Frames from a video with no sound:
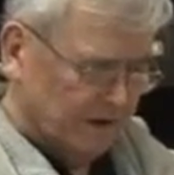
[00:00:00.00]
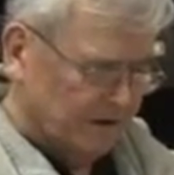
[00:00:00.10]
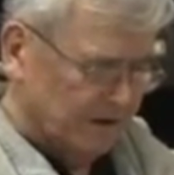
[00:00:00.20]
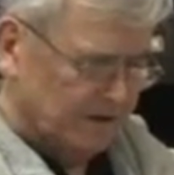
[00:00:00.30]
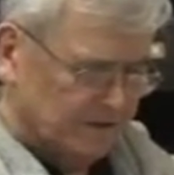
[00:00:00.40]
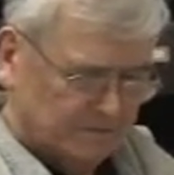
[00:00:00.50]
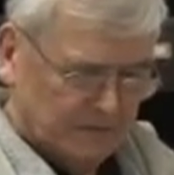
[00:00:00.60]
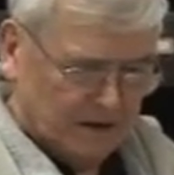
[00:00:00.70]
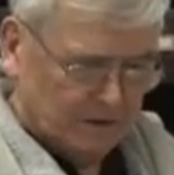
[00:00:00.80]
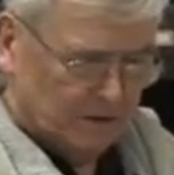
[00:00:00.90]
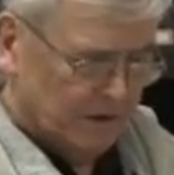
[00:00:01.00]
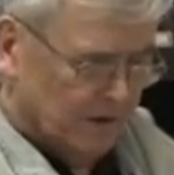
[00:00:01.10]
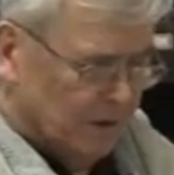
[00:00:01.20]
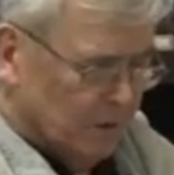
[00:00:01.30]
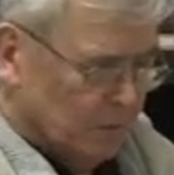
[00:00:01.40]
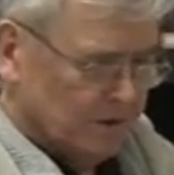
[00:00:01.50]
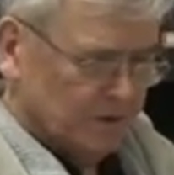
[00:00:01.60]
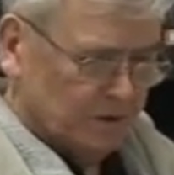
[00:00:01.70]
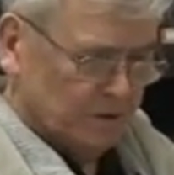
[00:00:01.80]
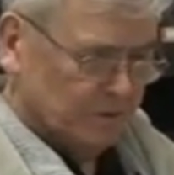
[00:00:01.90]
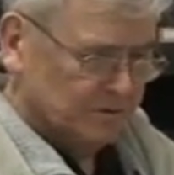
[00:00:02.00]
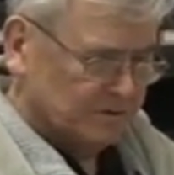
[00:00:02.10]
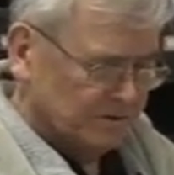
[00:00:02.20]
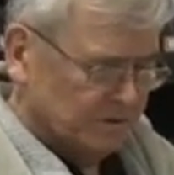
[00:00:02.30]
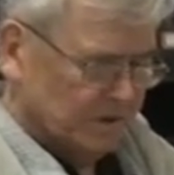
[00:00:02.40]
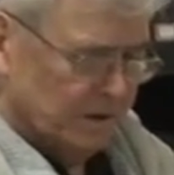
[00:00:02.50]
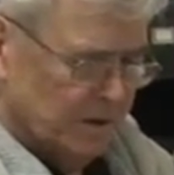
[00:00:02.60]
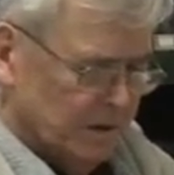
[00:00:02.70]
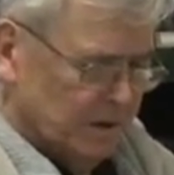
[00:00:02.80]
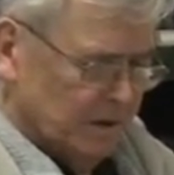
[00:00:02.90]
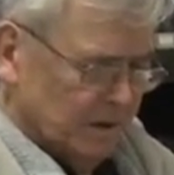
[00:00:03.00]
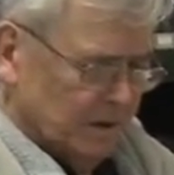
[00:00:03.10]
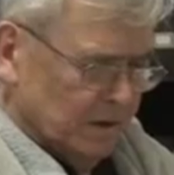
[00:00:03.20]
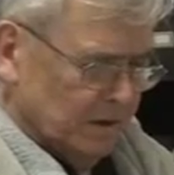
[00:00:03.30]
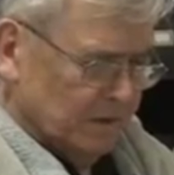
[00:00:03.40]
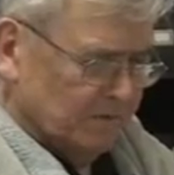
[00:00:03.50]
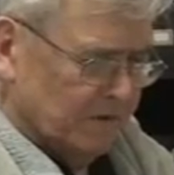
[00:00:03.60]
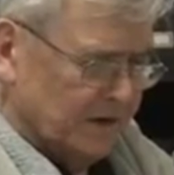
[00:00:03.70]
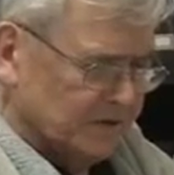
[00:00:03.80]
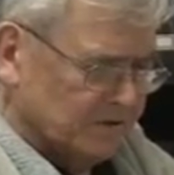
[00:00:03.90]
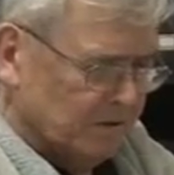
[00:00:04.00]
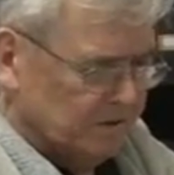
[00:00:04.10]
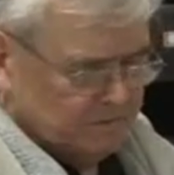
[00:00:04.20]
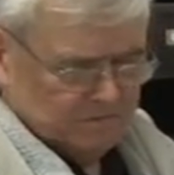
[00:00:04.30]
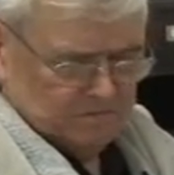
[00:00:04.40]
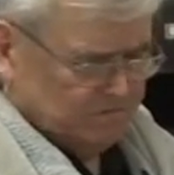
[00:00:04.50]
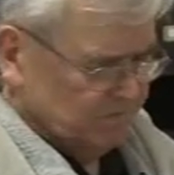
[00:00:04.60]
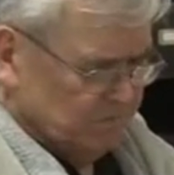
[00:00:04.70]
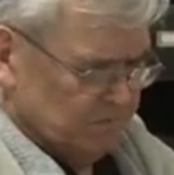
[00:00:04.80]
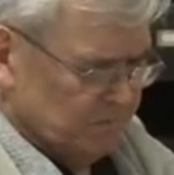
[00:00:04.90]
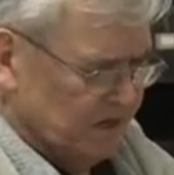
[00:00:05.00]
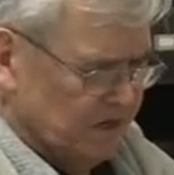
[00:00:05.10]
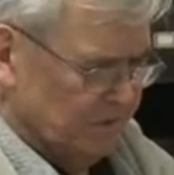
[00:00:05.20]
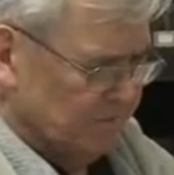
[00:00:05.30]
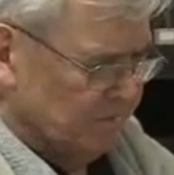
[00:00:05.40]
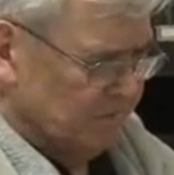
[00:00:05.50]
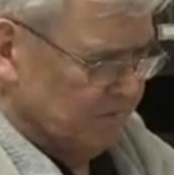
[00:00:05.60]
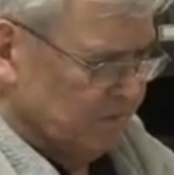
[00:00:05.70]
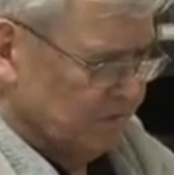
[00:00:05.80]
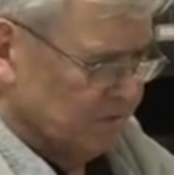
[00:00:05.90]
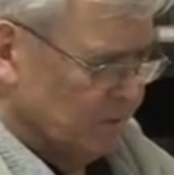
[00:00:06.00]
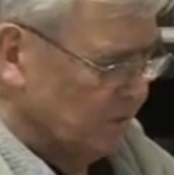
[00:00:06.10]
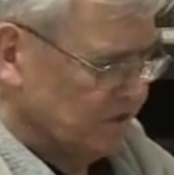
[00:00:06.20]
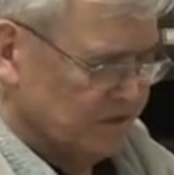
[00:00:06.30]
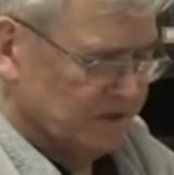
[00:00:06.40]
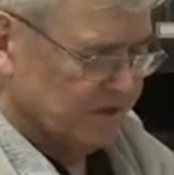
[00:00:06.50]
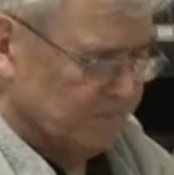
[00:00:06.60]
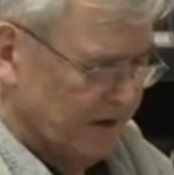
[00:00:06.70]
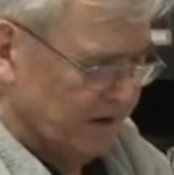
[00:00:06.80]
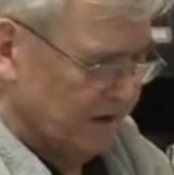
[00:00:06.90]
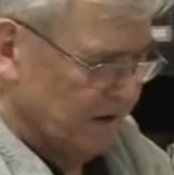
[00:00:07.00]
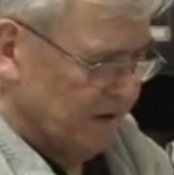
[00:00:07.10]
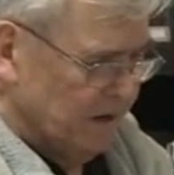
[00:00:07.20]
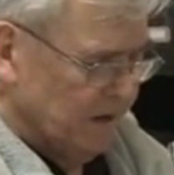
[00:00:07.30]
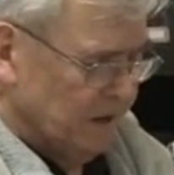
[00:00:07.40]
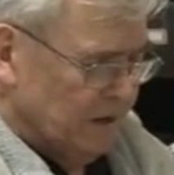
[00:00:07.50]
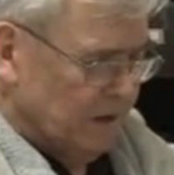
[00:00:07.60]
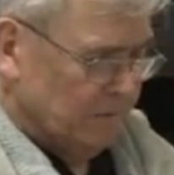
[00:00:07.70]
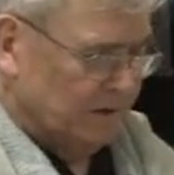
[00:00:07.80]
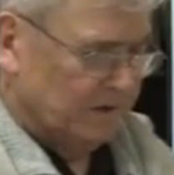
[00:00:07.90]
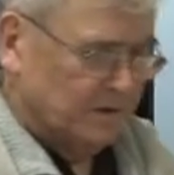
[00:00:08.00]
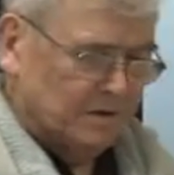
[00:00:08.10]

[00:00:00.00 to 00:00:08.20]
out it doesn't matter whether you use fine salt, medium, of course it doesn't matter. But